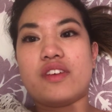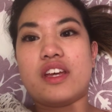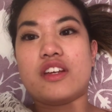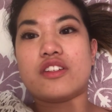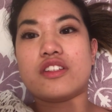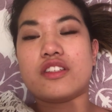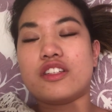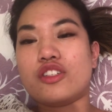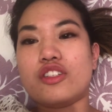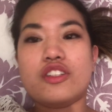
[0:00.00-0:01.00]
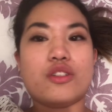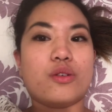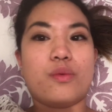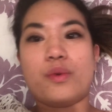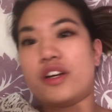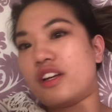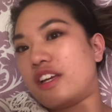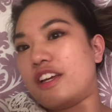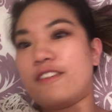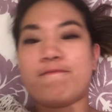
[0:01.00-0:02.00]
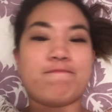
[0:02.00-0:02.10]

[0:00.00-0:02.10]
for ages and it's just not working.